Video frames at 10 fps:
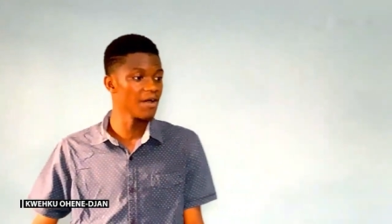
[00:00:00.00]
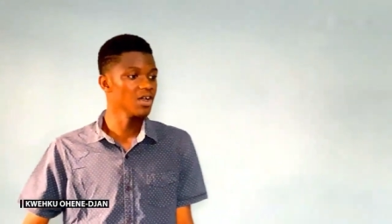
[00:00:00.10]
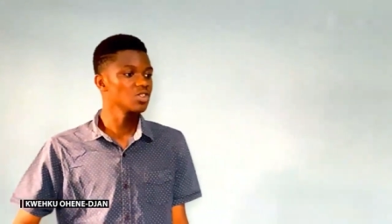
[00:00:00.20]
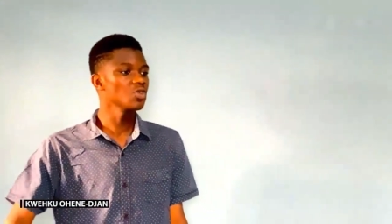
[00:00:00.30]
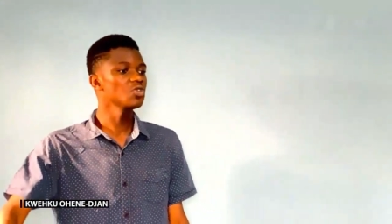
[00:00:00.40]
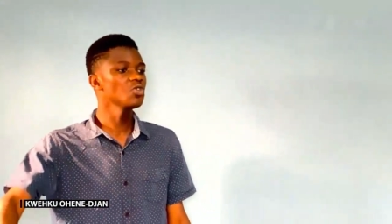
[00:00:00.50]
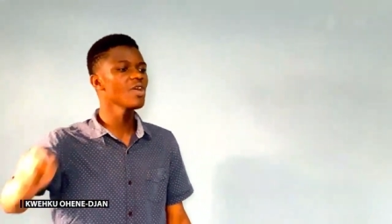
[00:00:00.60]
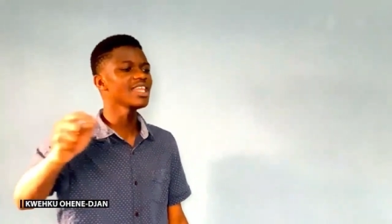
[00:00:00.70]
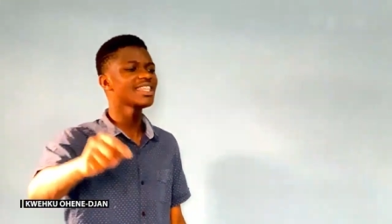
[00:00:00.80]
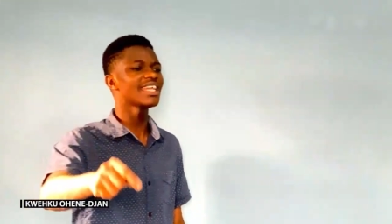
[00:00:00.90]
So
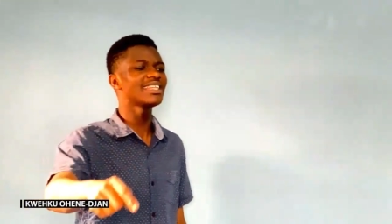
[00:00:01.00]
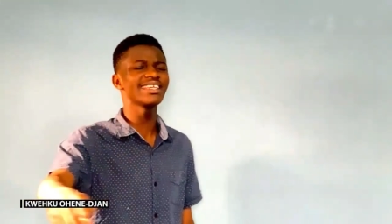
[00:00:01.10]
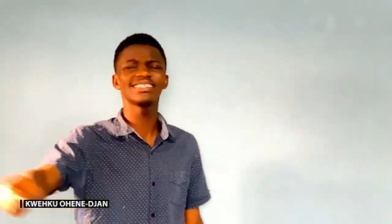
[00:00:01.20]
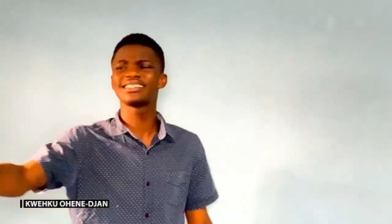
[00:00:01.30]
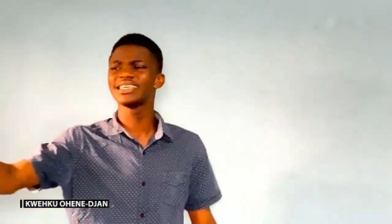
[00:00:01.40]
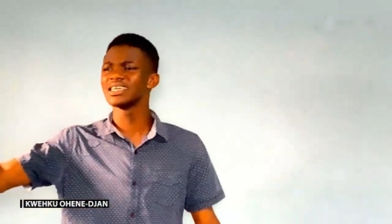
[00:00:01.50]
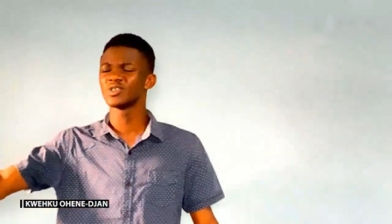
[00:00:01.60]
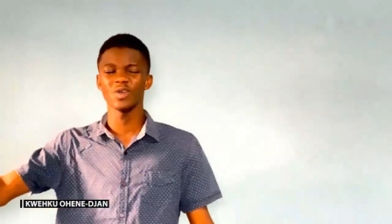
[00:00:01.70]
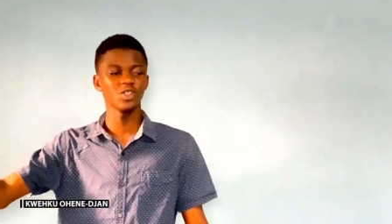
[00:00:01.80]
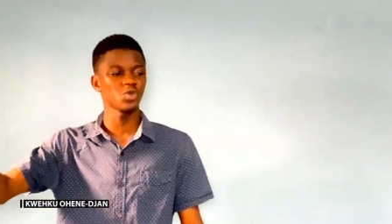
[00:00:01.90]
knowing that this thing is
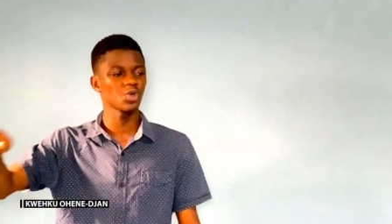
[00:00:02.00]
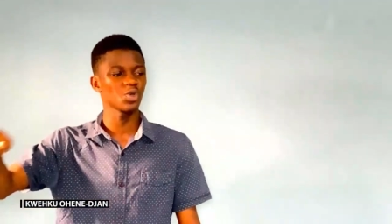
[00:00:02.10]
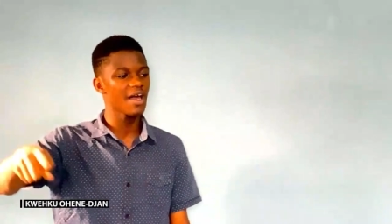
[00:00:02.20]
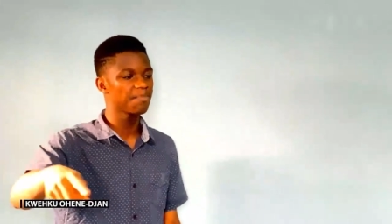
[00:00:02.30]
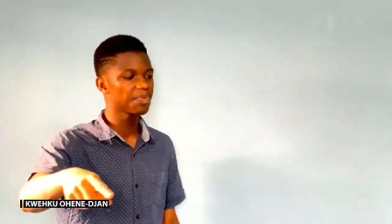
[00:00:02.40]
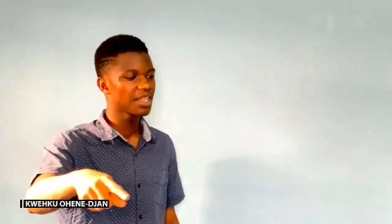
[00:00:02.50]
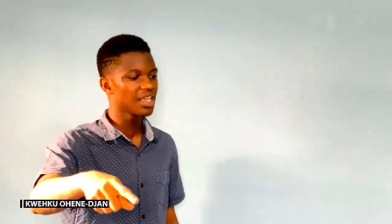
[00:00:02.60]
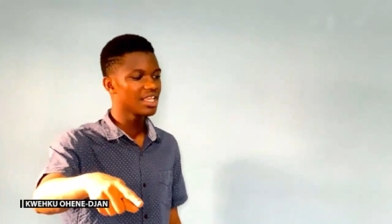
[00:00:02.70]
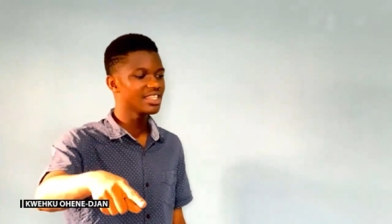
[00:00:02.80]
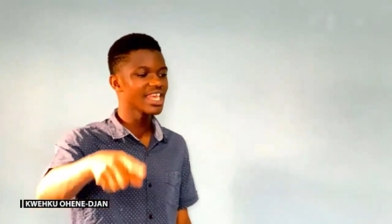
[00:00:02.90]
going to come,
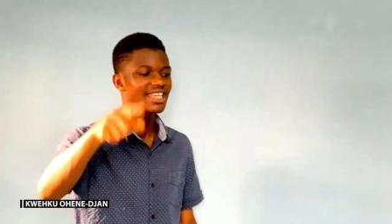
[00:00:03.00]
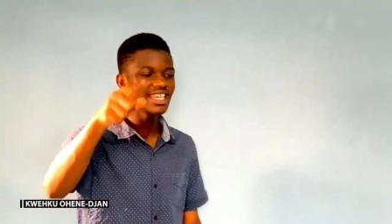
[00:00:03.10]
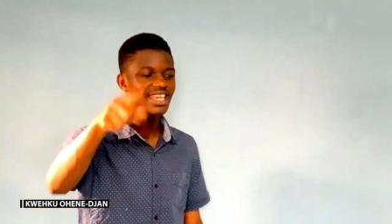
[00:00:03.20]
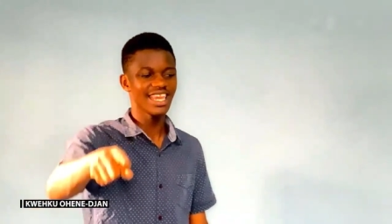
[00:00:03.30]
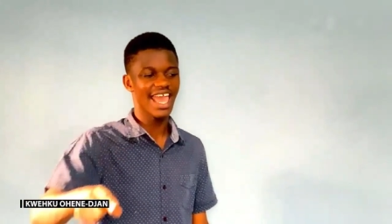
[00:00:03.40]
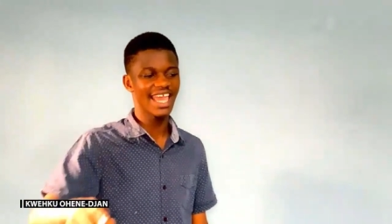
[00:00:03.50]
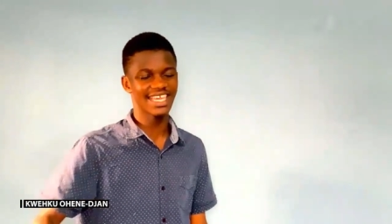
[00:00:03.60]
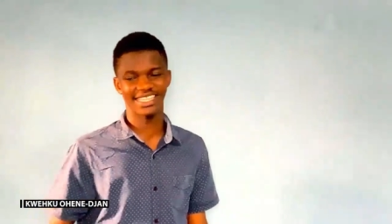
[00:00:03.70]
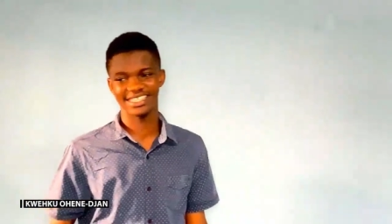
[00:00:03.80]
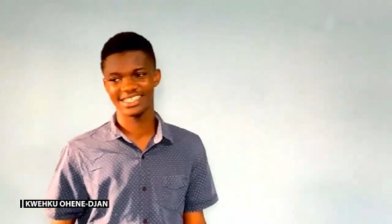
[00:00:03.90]
they didn't like
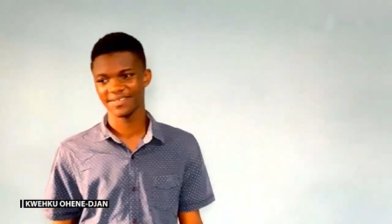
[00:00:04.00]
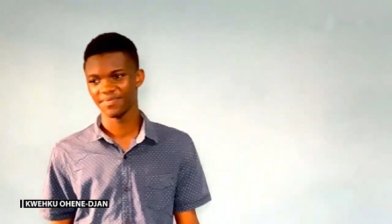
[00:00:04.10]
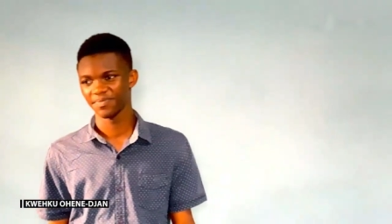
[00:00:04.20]
it.